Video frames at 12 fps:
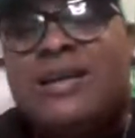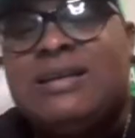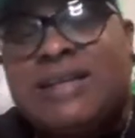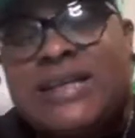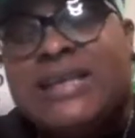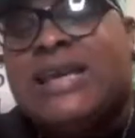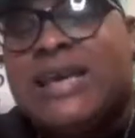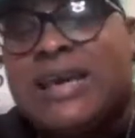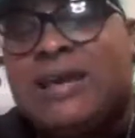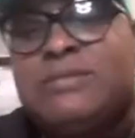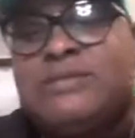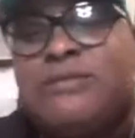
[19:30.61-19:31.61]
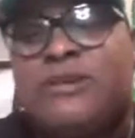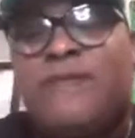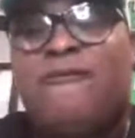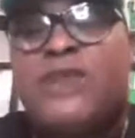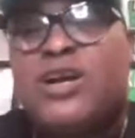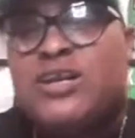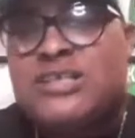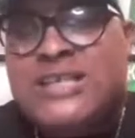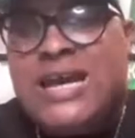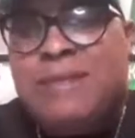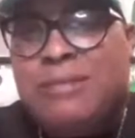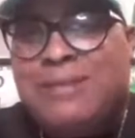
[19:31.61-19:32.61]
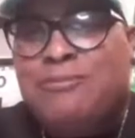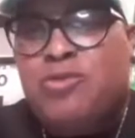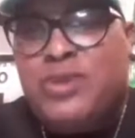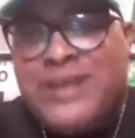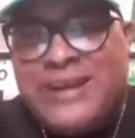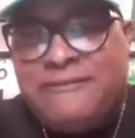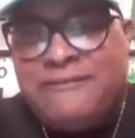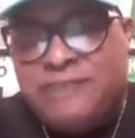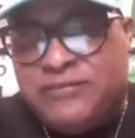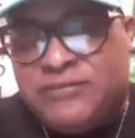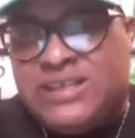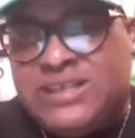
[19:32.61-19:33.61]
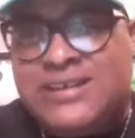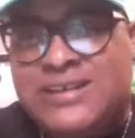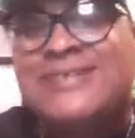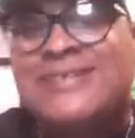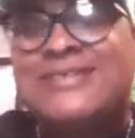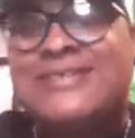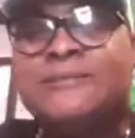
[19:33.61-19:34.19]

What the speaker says: League games for the first time in more than 15 years.